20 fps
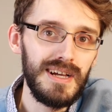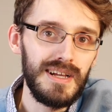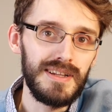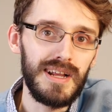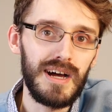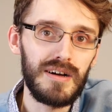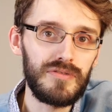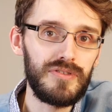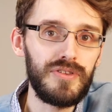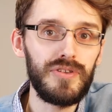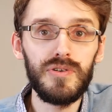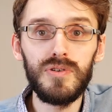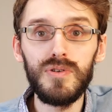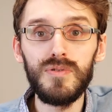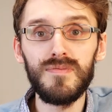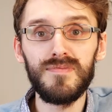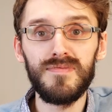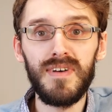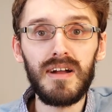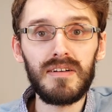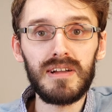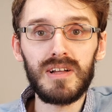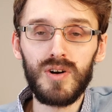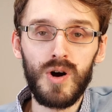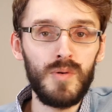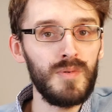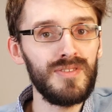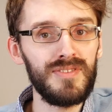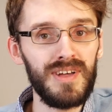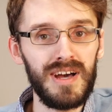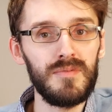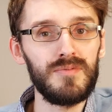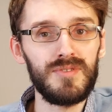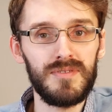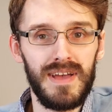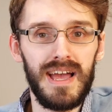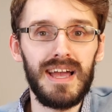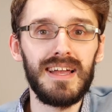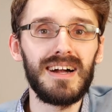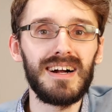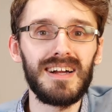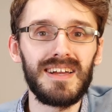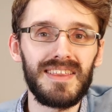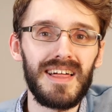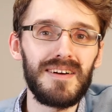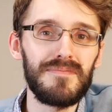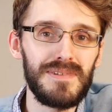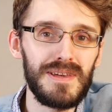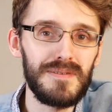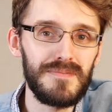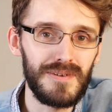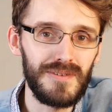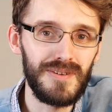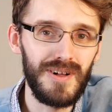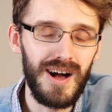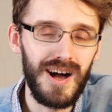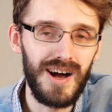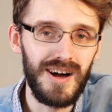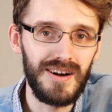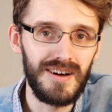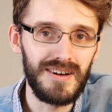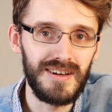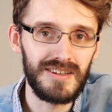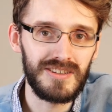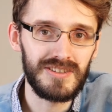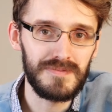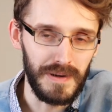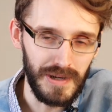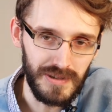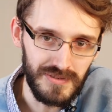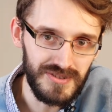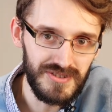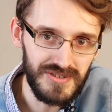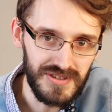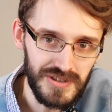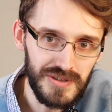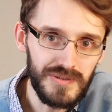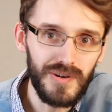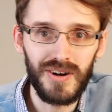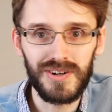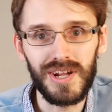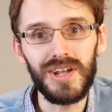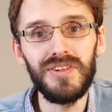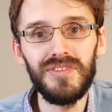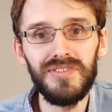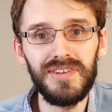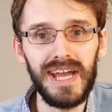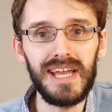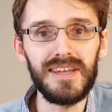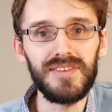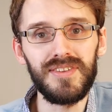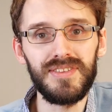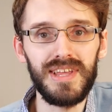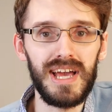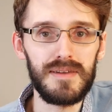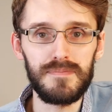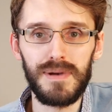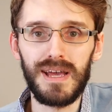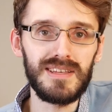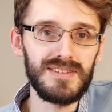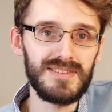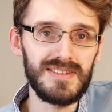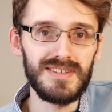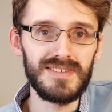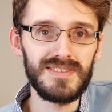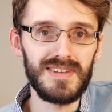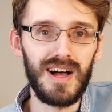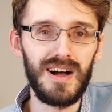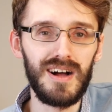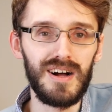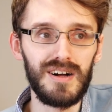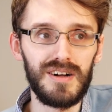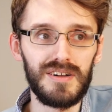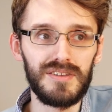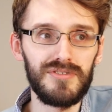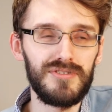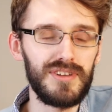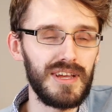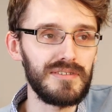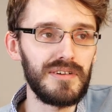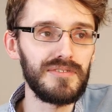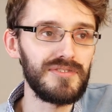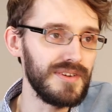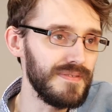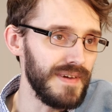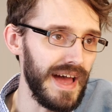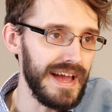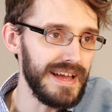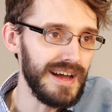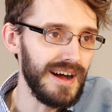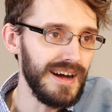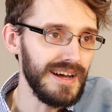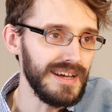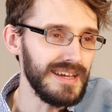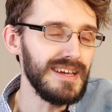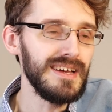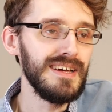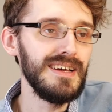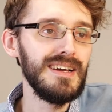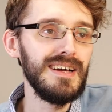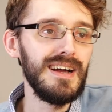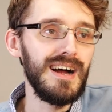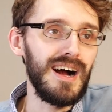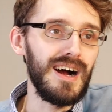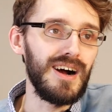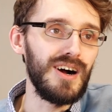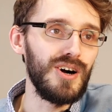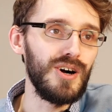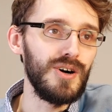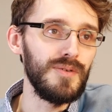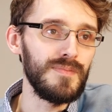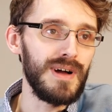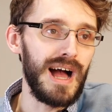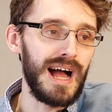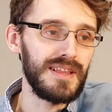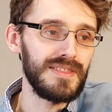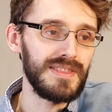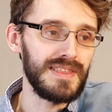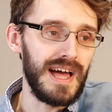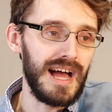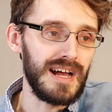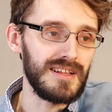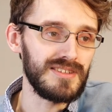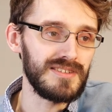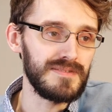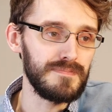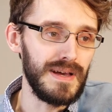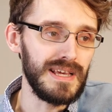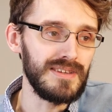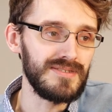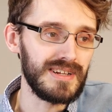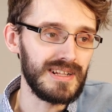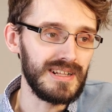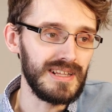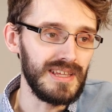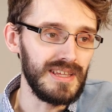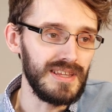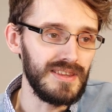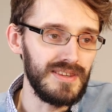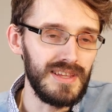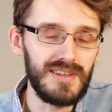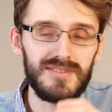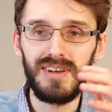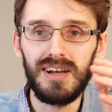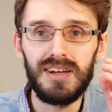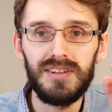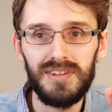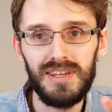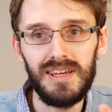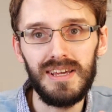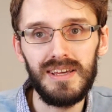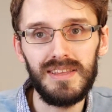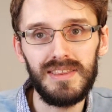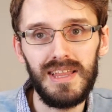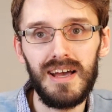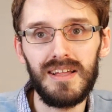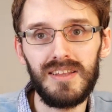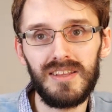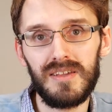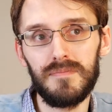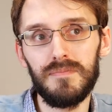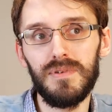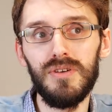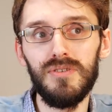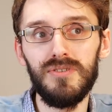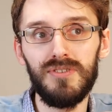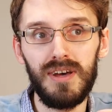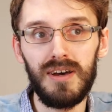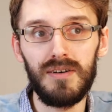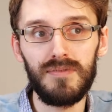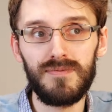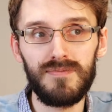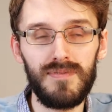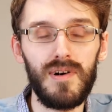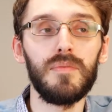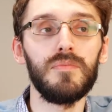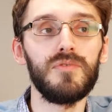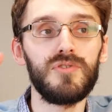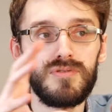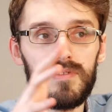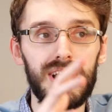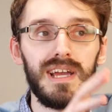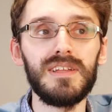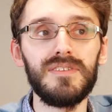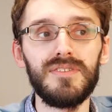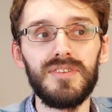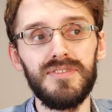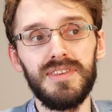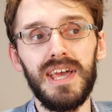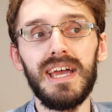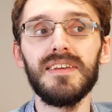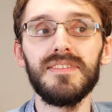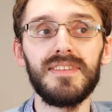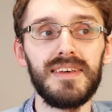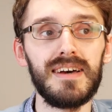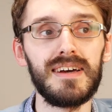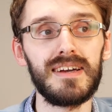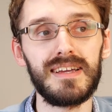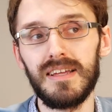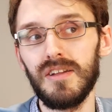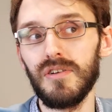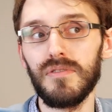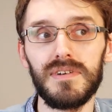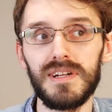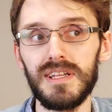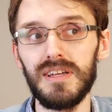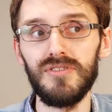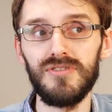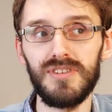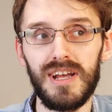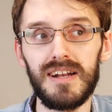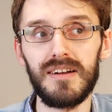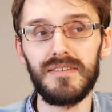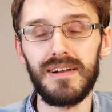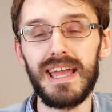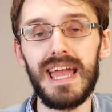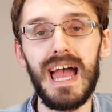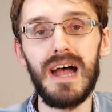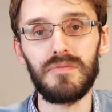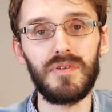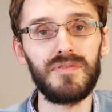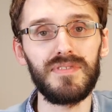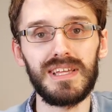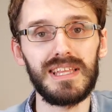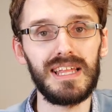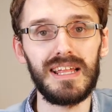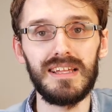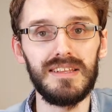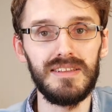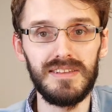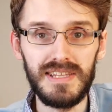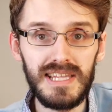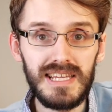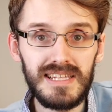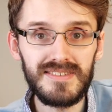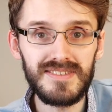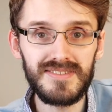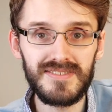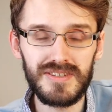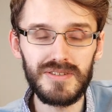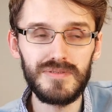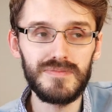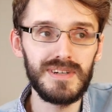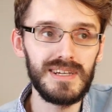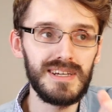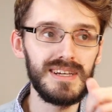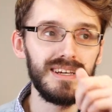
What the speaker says: Now, two very common types of AI that people are exposed to on a day-to-day basis are generative AI, and that's basically this idea that computer from trained data can already generate everything that it needs to.